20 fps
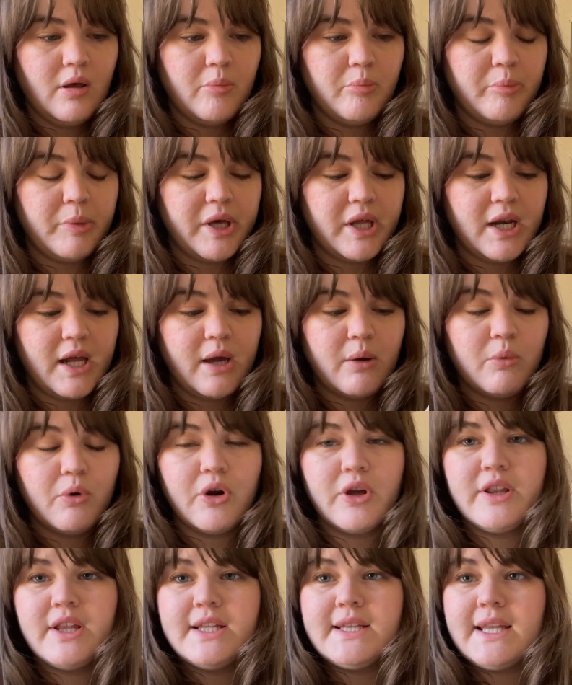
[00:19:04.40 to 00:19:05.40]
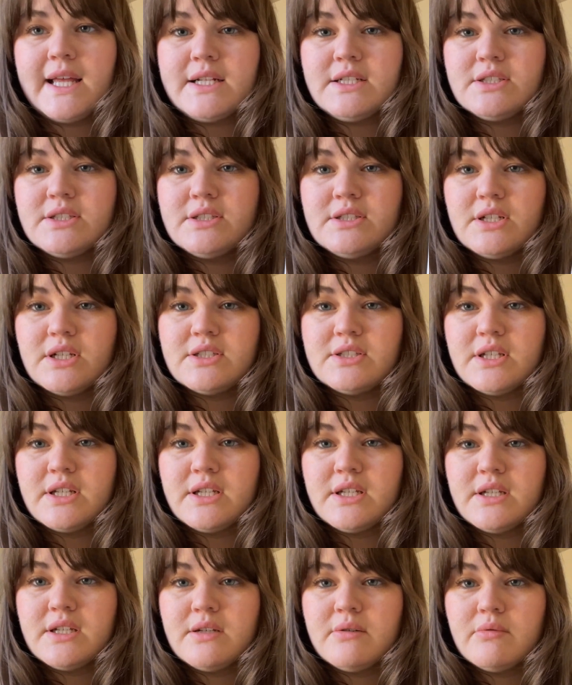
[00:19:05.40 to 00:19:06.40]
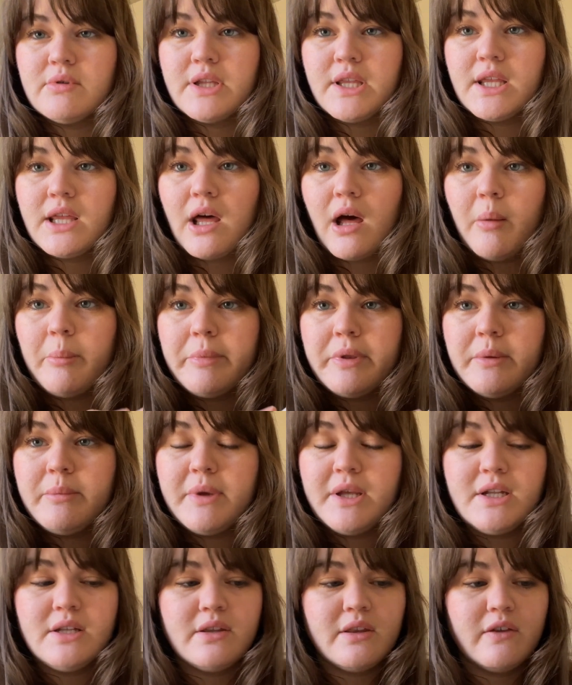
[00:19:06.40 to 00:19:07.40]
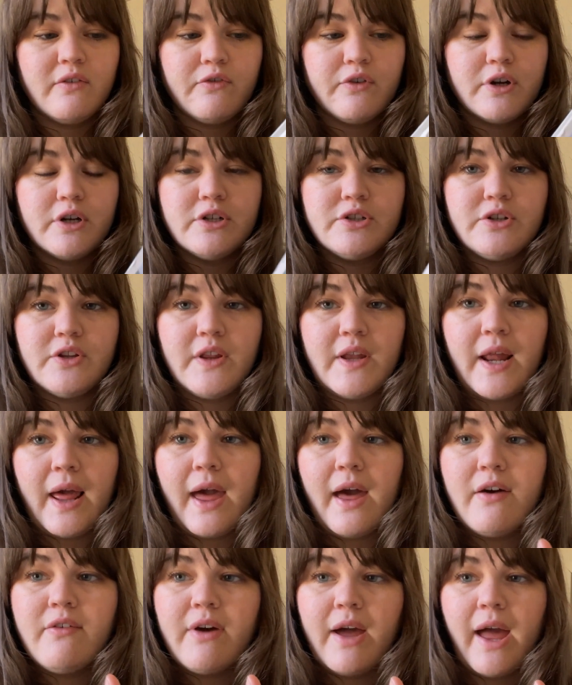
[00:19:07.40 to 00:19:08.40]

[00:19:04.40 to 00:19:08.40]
But I worry that that doesn't really complement the furniture that I have.